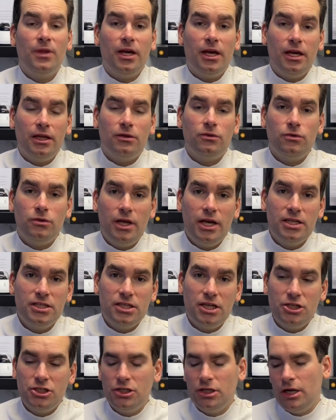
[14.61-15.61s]
in today's
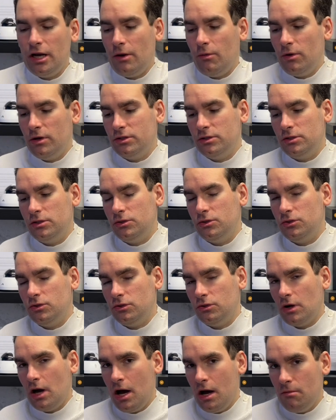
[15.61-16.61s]
session, I wanted
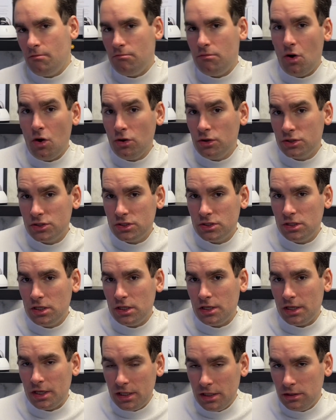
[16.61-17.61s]
to unbox
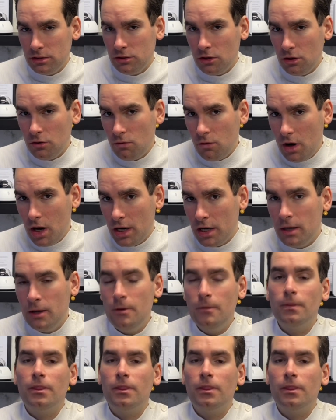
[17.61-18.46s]
the indoor one